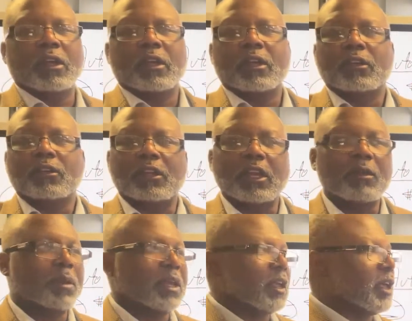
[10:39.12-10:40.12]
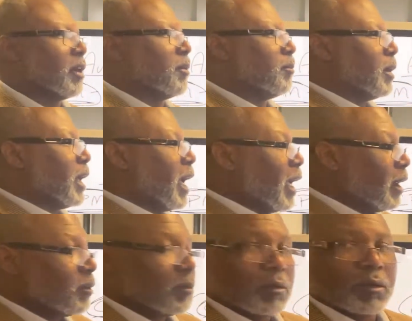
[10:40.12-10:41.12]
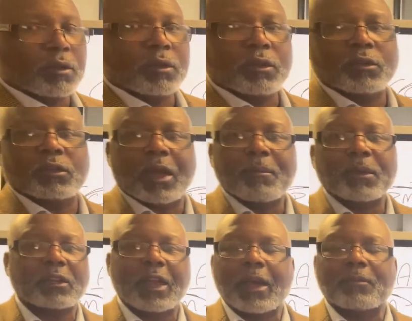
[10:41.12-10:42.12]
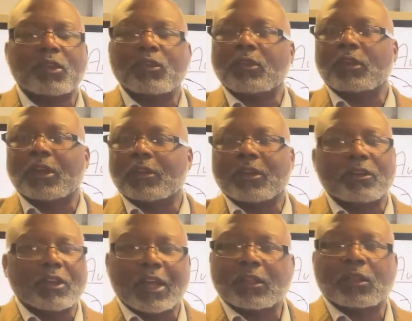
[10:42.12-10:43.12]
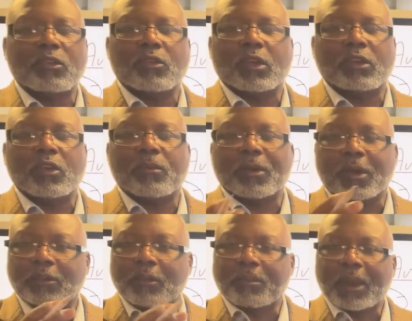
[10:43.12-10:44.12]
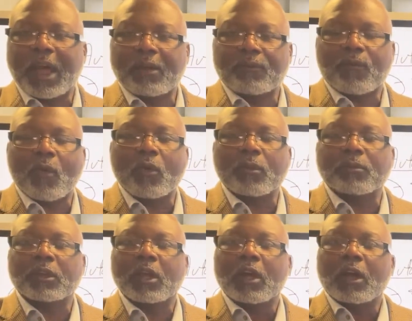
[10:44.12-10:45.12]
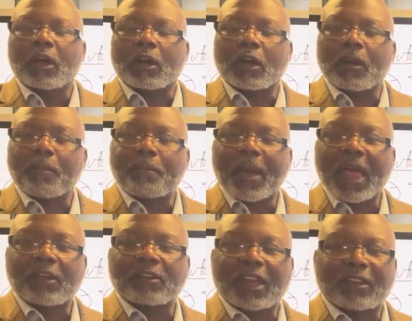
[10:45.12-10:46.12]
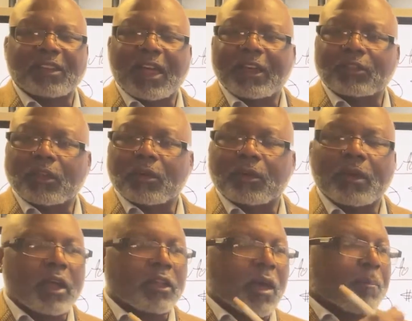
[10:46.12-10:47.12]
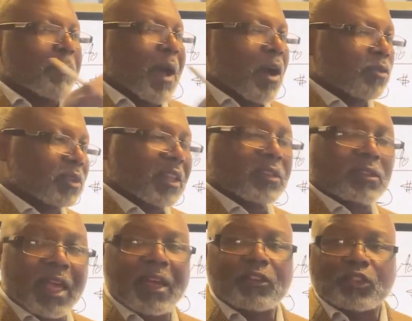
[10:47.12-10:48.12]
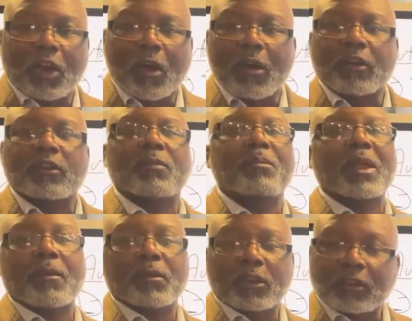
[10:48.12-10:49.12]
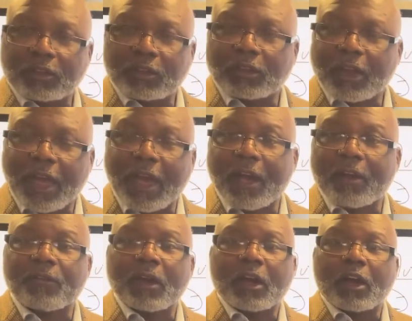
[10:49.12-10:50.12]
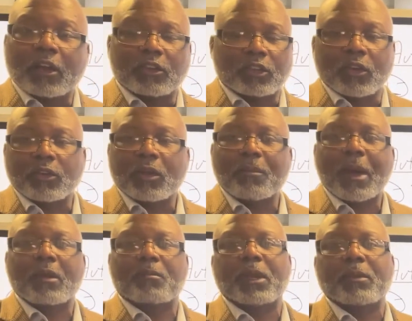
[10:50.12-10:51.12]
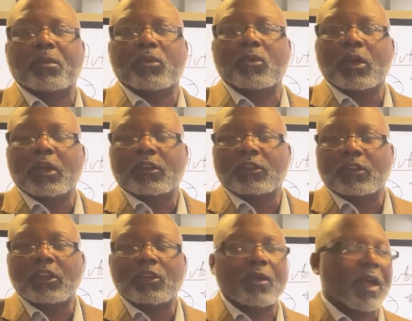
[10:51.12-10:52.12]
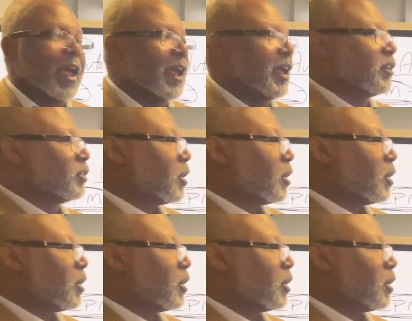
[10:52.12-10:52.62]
CPM? And some of the times there's nothing you could do, because the platforms are going to base. That's like their amount that they charge to be able to have a certain amount of people see your ad.